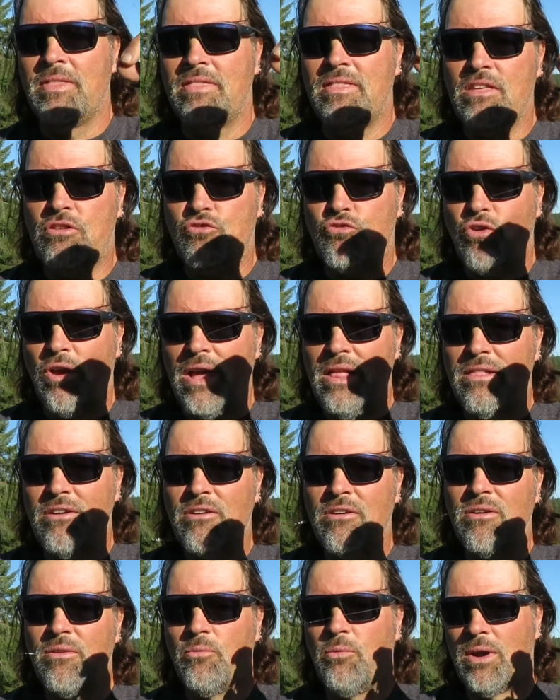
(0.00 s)
this
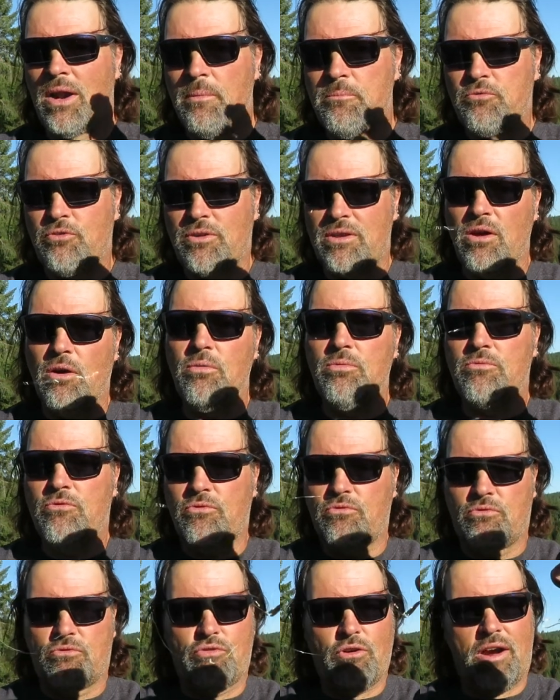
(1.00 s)
trailer, when I'm, you know,
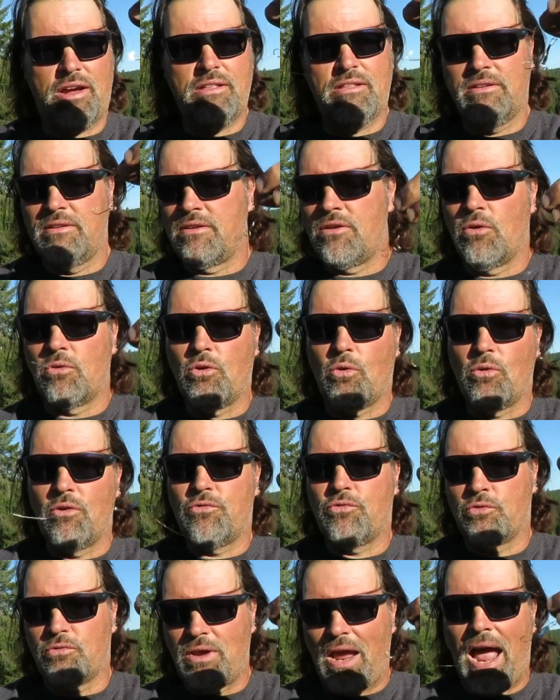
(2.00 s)
trailer, you know, going
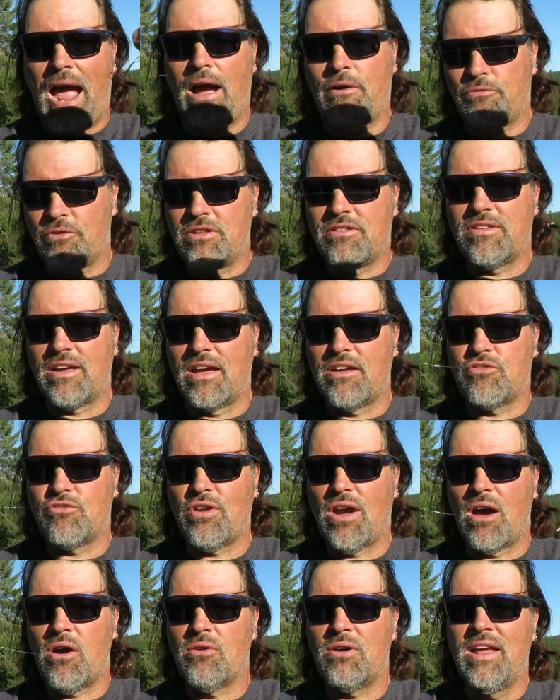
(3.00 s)
for average size
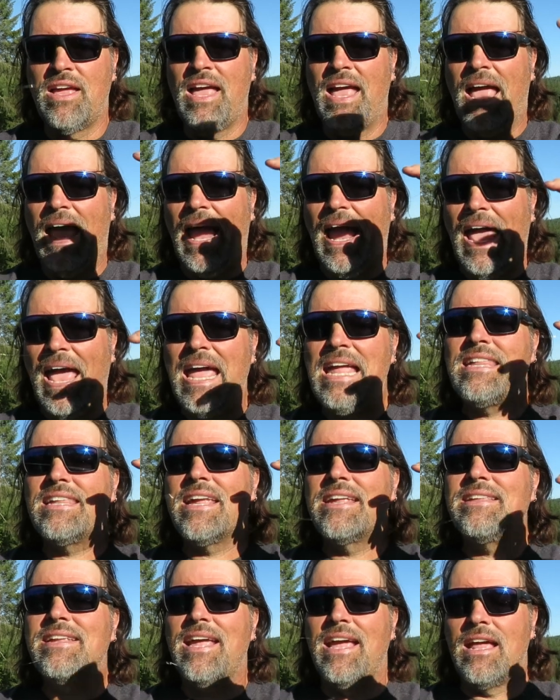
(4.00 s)
trout, 8
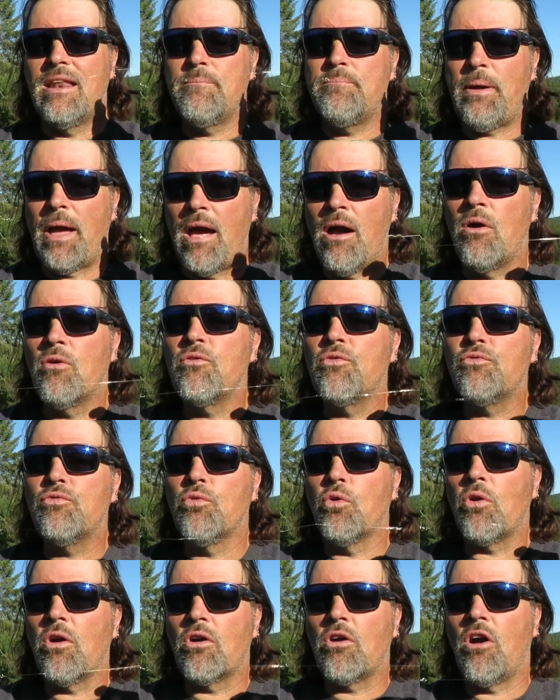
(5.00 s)
to 10 pound
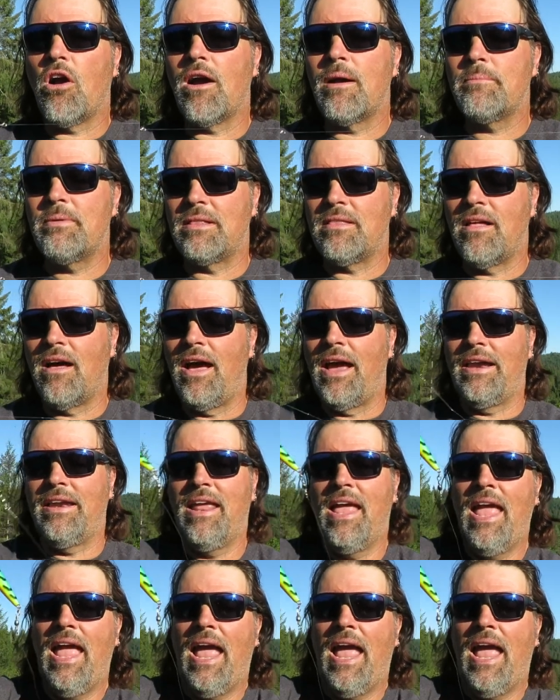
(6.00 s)
fluorocarbon line